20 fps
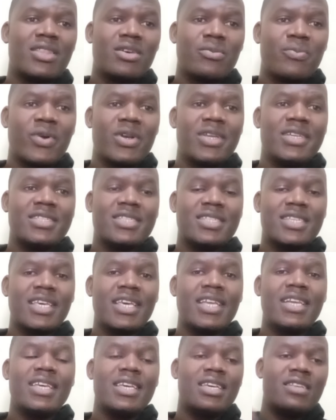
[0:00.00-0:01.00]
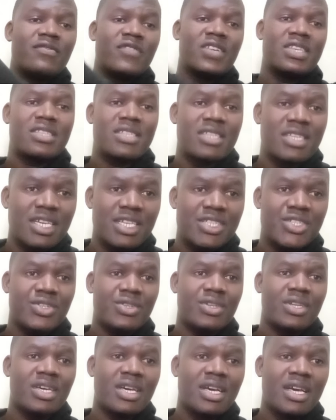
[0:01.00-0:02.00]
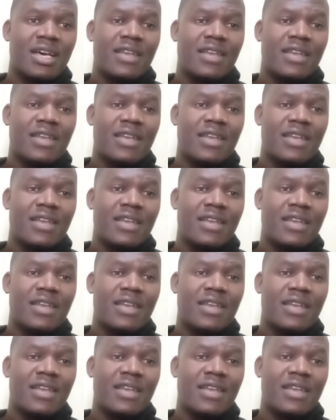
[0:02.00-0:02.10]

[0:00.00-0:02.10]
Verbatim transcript: the police, killed, investigation.